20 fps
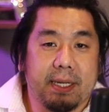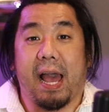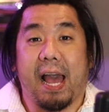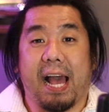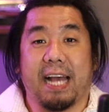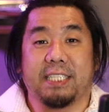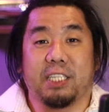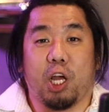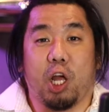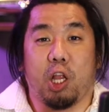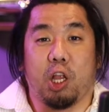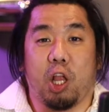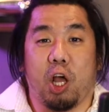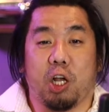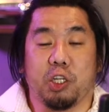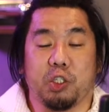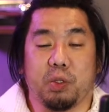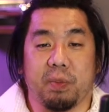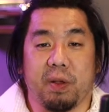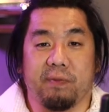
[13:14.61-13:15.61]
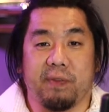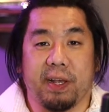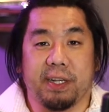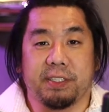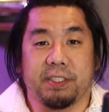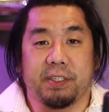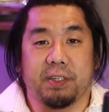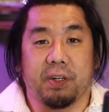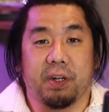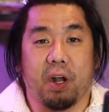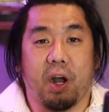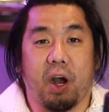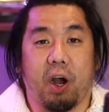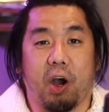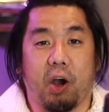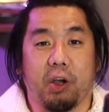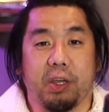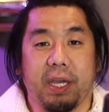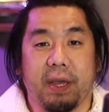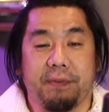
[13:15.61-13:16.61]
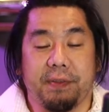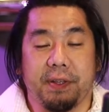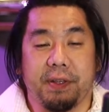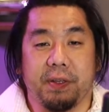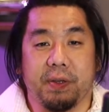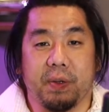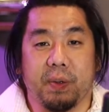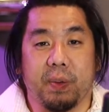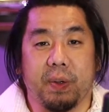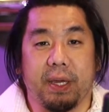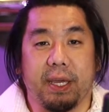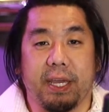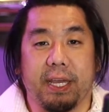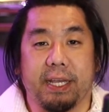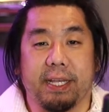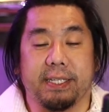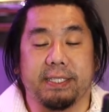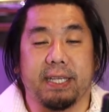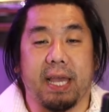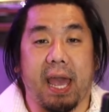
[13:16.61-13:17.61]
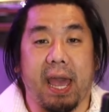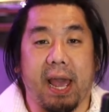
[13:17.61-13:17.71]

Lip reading: As a long-term investor, all you have to do is